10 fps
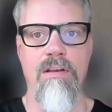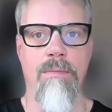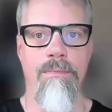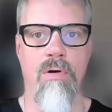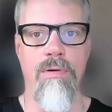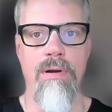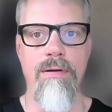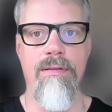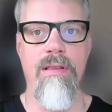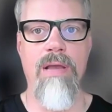
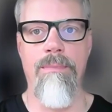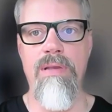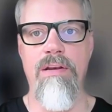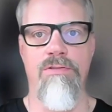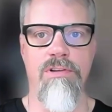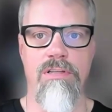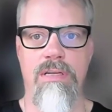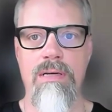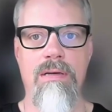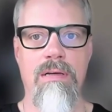component that might be
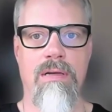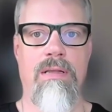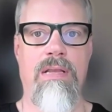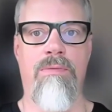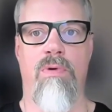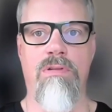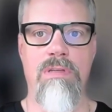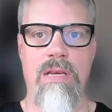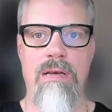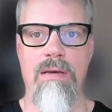interested in
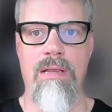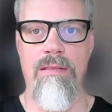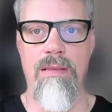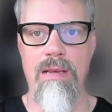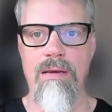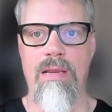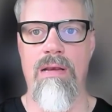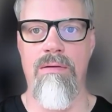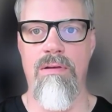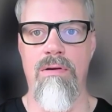what's in
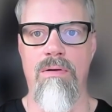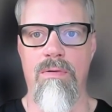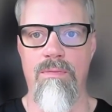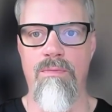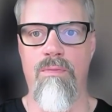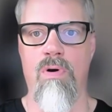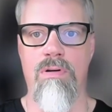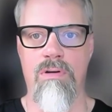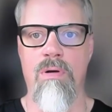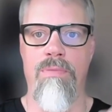
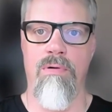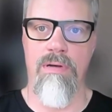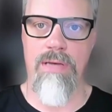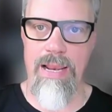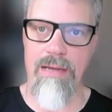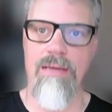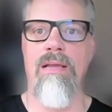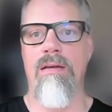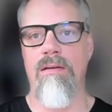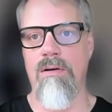what component A
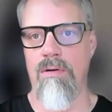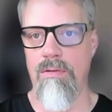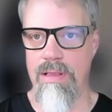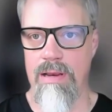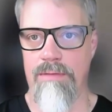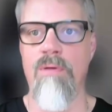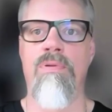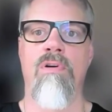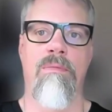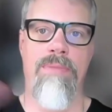did, then have
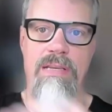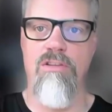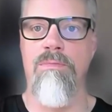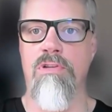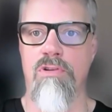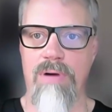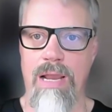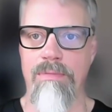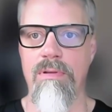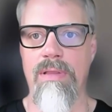component B
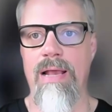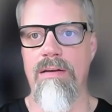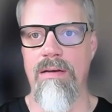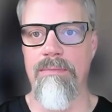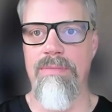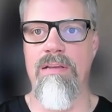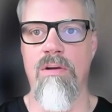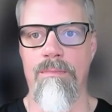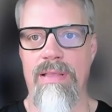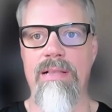subscribe to that and be
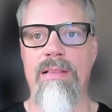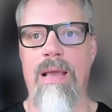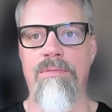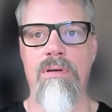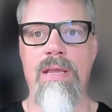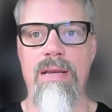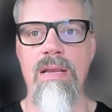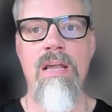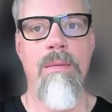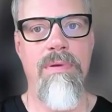completely up to date,
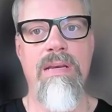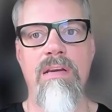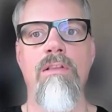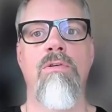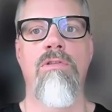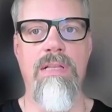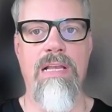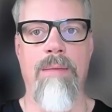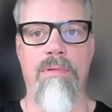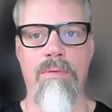but in a loosely
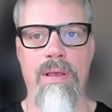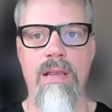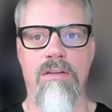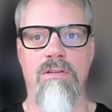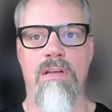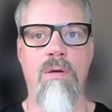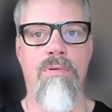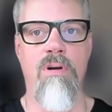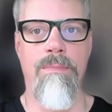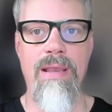coupled way. So the
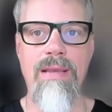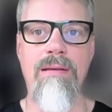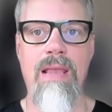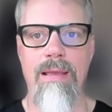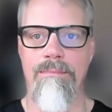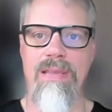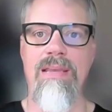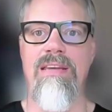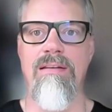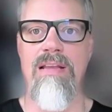component B
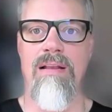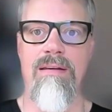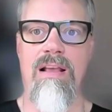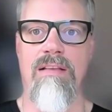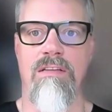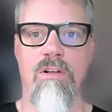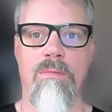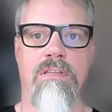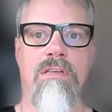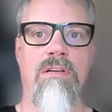that doesn't
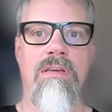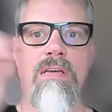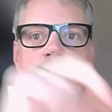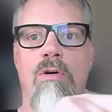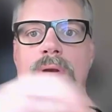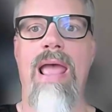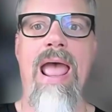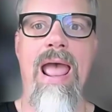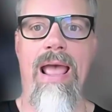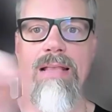always need to go and
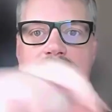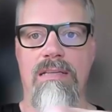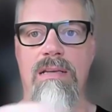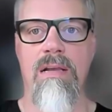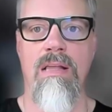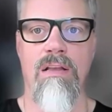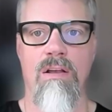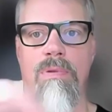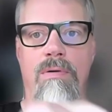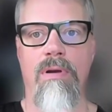ask
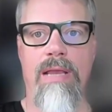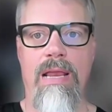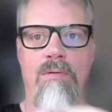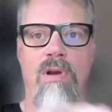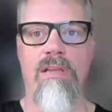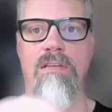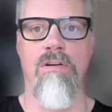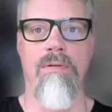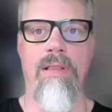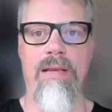component A, what is
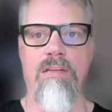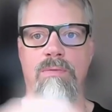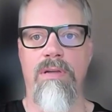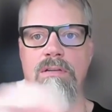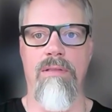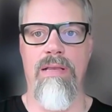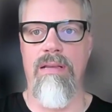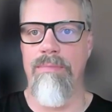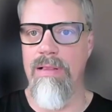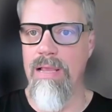your latest, but it
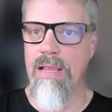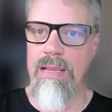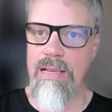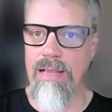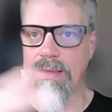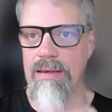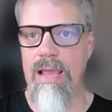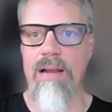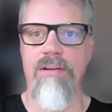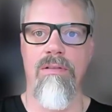like
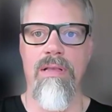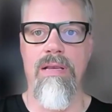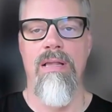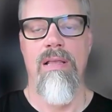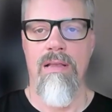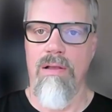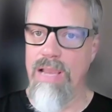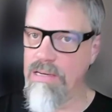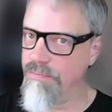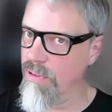naturally,
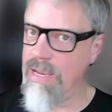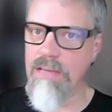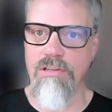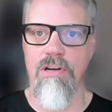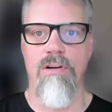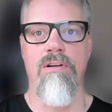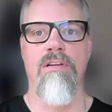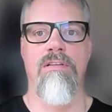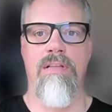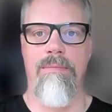fully
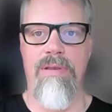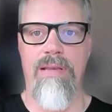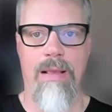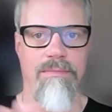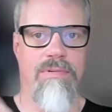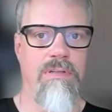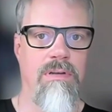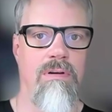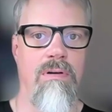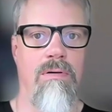asynchronously becomes
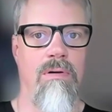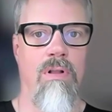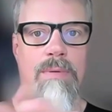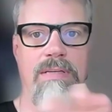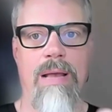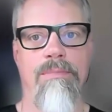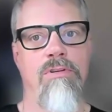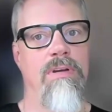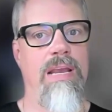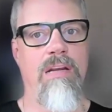always up
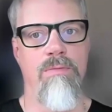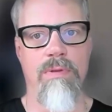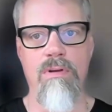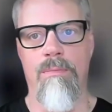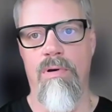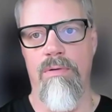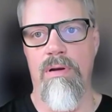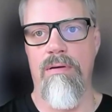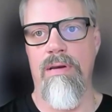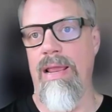to date with
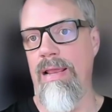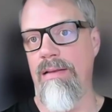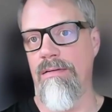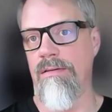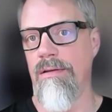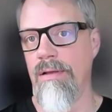component A's